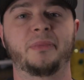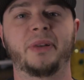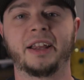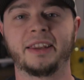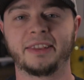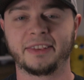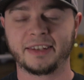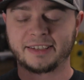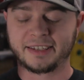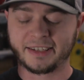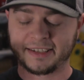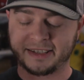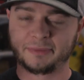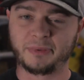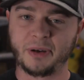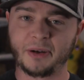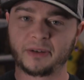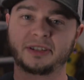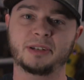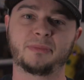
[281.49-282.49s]
but this is
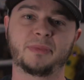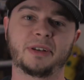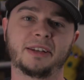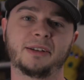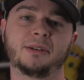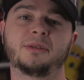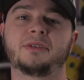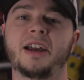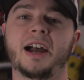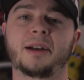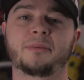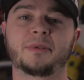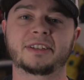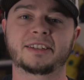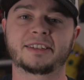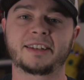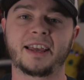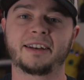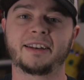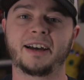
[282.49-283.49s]
supposed to be Hugh
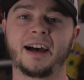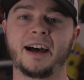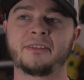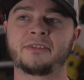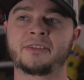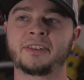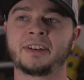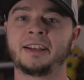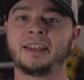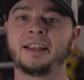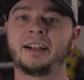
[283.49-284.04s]
Jackman's send-off,